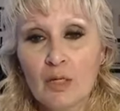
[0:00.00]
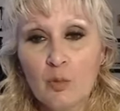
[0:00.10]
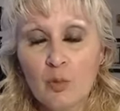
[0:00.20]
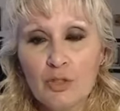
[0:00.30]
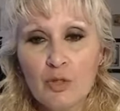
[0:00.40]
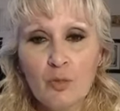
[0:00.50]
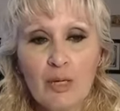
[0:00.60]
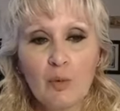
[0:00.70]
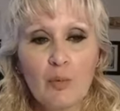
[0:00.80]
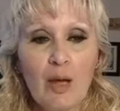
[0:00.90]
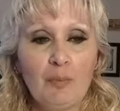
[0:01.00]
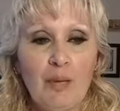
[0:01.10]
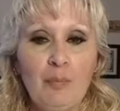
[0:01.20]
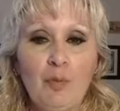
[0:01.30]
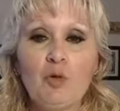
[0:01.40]
When you get around
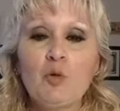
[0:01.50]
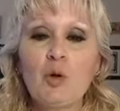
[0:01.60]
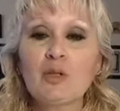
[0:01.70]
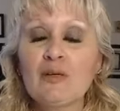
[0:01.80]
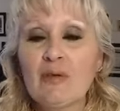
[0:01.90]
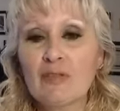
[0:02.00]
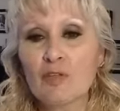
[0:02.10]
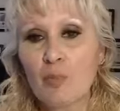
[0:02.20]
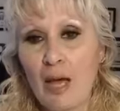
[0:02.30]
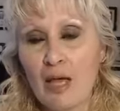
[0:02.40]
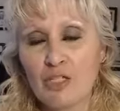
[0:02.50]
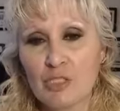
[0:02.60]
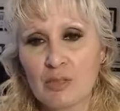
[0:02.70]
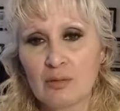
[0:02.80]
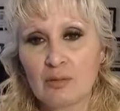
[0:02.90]
people who are living their
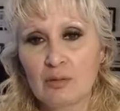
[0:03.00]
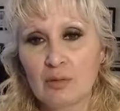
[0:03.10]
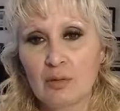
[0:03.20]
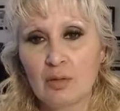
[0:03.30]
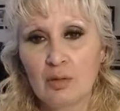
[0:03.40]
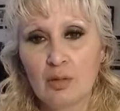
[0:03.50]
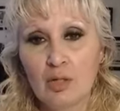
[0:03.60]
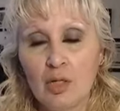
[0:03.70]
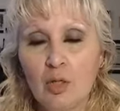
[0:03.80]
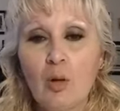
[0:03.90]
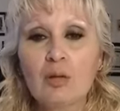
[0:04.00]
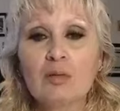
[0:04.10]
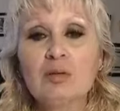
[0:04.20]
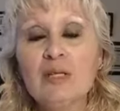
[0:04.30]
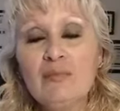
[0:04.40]
passion, who are
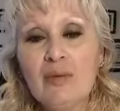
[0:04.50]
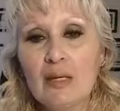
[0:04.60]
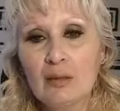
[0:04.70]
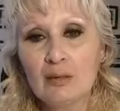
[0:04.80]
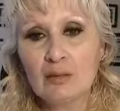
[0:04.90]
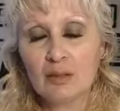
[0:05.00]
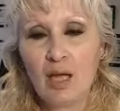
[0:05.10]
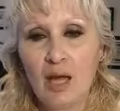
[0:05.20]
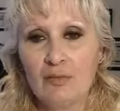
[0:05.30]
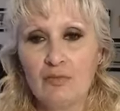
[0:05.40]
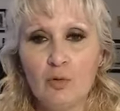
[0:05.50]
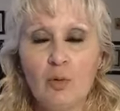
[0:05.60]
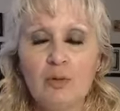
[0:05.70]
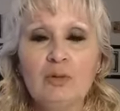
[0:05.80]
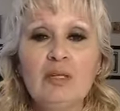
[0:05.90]
living the life, who
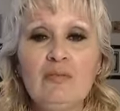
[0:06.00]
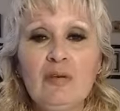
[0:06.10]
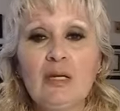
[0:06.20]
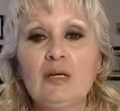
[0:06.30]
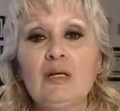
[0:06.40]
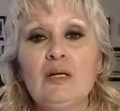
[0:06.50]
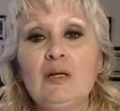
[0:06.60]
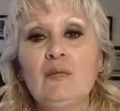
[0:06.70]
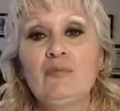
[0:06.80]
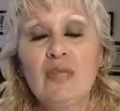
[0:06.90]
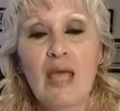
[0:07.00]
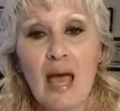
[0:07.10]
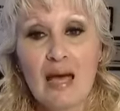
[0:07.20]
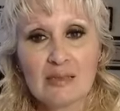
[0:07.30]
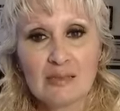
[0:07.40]
are living the
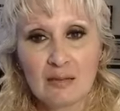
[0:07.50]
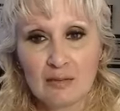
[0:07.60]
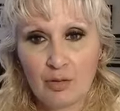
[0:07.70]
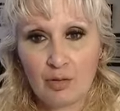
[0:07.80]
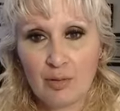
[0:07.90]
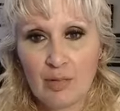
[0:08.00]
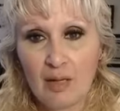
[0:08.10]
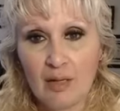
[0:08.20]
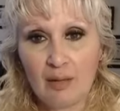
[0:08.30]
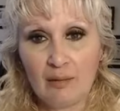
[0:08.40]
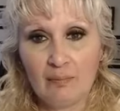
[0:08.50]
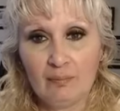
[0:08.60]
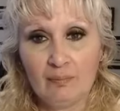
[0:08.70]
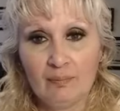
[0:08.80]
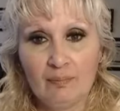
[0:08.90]
asset they're creating,
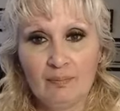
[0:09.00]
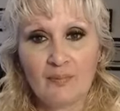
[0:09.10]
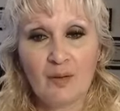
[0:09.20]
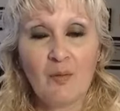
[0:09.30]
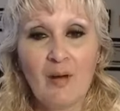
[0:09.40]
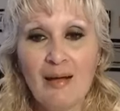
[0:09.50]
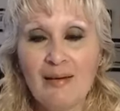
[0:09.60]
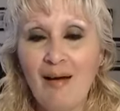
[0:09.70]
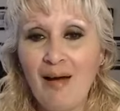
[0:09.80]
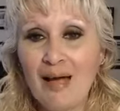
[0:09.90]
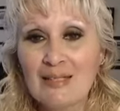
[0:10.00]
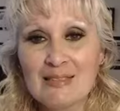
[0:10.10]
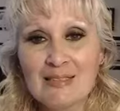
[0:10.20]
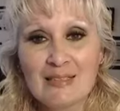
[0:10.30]
why not?